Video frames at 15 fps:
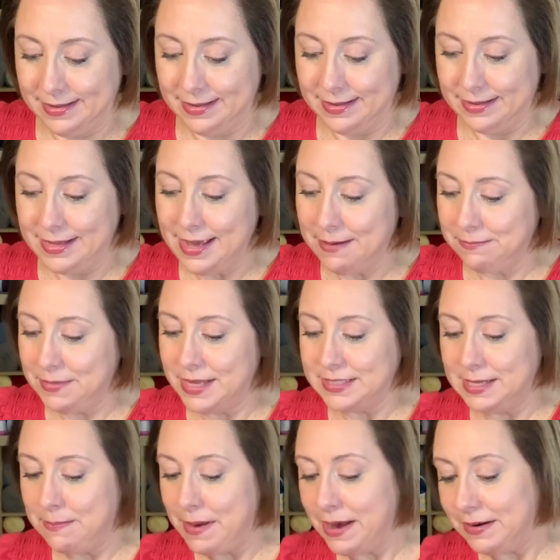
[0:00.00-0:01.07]
yeah, that's
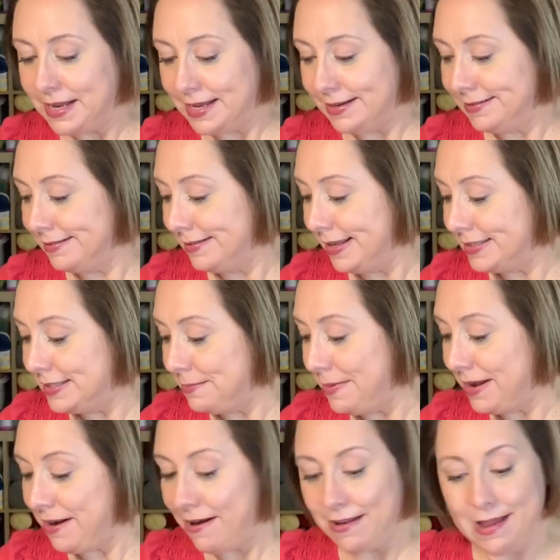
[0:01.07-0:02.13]
about it. That's
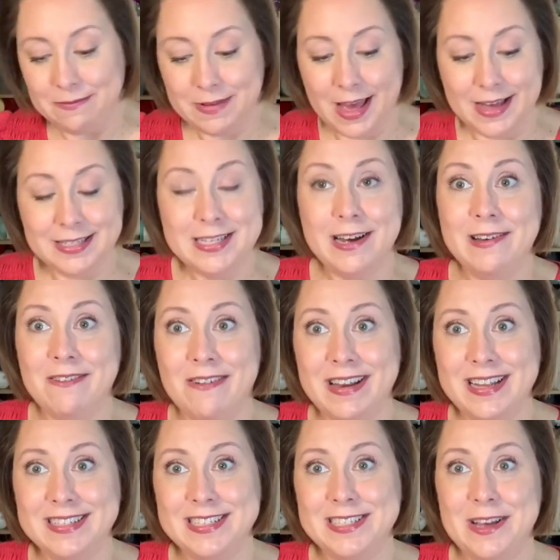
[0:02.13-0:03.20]
about all I've got done on
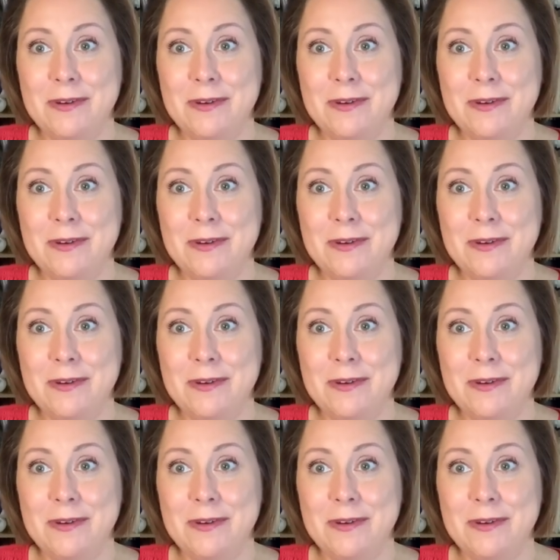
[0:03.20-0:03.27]
it so